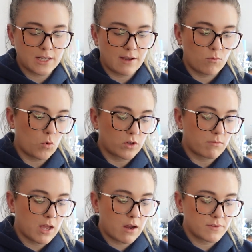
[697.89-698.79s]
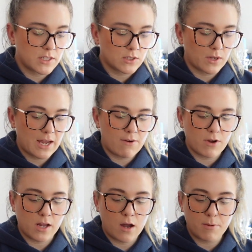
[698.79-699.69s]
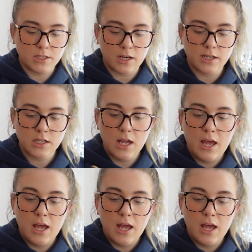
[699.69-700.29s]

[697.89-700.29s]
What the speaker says: I haven't worn them yet obviously, so I can't really comment on it.